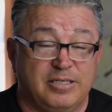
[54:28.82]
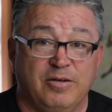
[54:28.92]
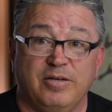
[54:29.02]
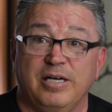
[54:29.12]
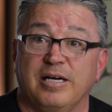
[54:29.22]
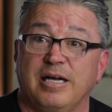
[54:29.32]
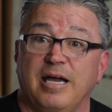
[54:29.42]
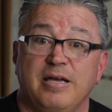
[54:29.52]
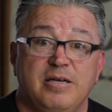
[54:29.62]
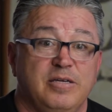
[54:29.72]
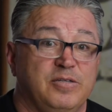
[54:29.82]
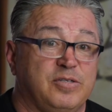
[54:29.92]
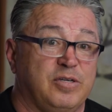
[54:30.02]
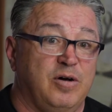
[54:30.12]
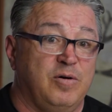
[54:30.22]
you're a young guy.
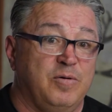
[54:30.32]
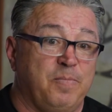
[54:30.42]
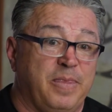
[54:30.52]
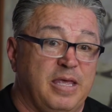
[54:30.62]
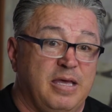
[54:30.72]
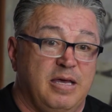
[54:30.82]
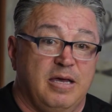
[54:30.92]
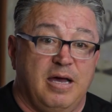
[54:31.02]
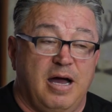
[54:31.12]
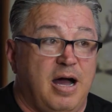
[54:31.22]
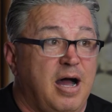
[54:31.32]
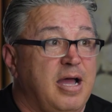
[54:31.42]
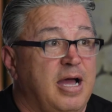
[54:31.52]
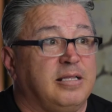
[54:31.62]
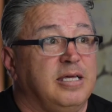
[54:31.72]
So
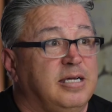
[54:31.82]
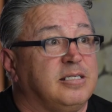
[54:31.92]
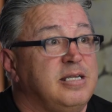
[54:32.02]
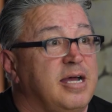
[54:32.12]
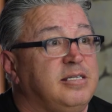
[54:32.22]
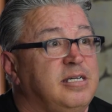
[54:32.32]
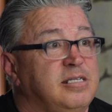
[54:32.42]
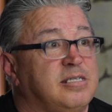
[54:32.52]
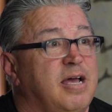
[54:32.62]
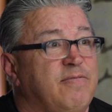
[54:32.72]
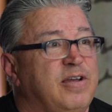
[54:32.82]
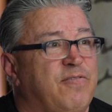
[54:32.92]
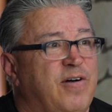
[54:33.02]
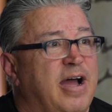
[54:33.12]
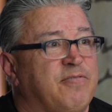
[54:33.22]
I think it's
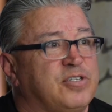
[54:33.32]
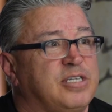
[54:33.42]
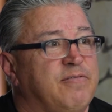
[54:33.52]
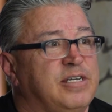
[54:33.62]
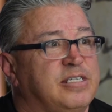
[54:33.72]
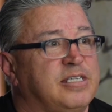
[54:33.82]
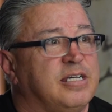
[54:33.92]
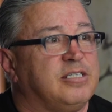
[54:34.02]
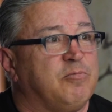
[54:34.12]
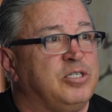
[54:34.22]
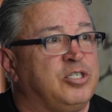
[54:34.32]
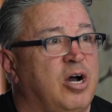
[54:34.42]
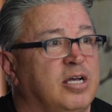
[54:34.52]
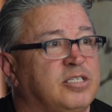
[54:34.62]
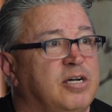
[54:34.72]
1975 or 76 when
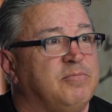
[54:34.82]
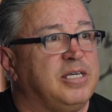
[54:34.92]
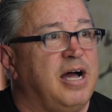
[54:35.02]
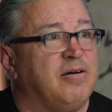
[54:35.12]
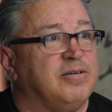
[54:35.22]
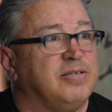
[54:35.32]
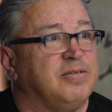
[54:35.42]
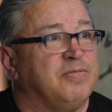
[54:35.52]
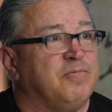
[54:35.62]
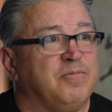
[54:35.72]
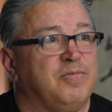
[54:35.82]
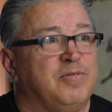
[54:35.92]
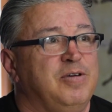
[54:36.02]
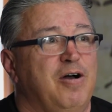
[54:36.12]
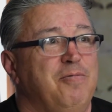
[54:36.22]
Jaws comes out.
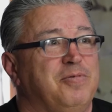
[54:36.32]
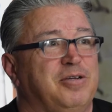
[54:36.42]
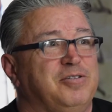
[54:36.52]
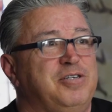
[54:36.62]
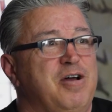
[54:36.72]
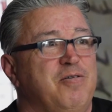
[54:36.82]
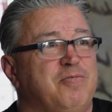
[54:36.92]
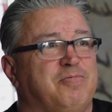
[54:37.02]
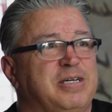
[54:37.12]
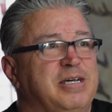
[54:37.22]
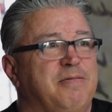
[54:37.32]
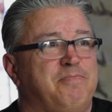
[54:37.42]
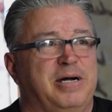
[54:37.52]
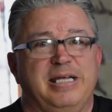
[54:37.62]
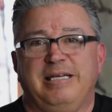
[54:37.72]
No, there's
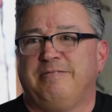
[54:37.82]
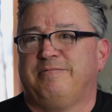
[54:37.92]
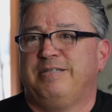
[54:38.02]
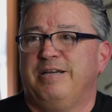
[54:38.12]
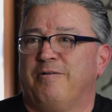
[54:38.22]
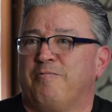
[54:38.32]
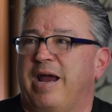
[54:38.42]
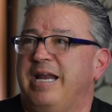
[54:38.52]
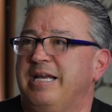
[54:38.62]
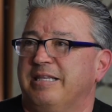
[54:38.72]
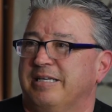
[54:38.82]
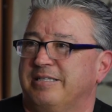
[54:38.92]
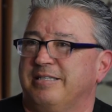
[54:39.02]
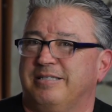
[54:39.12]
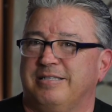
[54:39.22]
nobody, you know, rating
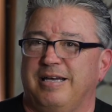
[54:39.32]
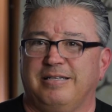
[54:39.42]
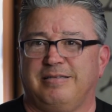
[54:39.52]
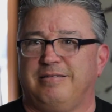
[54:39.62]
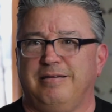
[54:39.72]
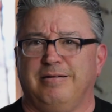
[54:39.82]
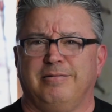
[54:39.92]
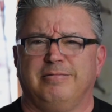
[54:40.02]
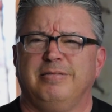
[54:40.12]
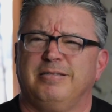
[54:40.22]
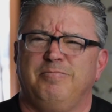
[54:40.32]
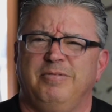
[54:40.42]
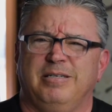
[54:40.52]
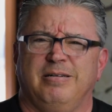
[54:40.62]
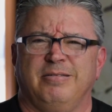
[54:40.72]
this. This is like, you know, this
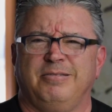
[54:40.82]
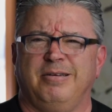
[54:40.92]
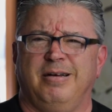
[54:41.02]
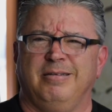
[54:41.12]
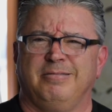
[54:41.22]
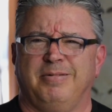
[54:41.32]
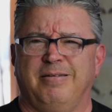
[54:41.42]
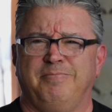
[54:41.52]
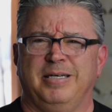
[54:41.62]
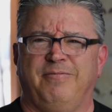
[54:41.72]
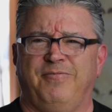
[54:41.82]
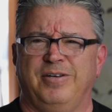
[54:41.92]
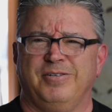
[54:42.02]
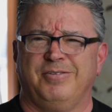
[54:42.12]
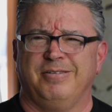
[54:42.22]
movie called Jaws about a big
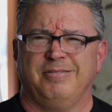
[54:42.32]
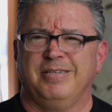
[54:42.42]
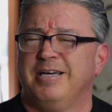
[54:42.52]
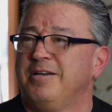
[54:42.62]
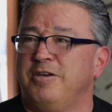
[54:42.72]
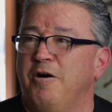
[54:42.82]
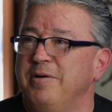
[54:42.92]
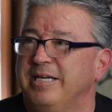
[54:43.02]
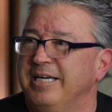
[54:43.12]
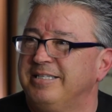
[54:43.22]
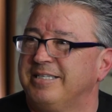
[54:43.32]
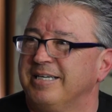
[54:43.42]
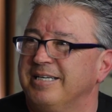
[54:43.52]
fish, you know. Nobody gets it.